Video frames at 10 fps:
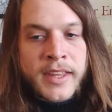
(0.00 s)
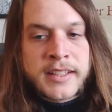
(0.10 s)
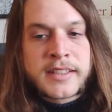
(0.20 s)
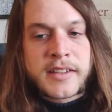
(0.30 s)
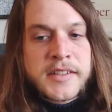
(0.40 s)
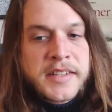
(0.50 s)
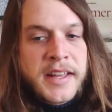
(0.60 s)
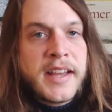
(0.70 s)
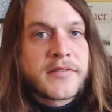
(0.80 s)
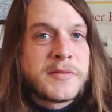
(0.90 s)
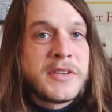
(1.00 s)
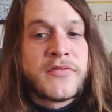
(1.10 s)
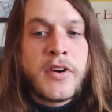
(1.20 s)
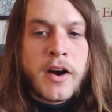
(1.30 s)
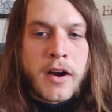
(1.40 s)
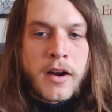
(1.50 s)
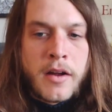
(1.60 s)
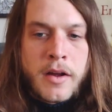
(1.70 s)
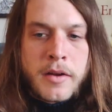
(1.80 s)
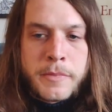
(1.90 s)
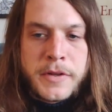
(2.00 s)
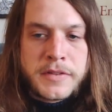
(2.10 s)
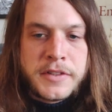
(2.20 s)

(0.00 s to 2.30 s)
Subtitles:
It doesn't have to be far, but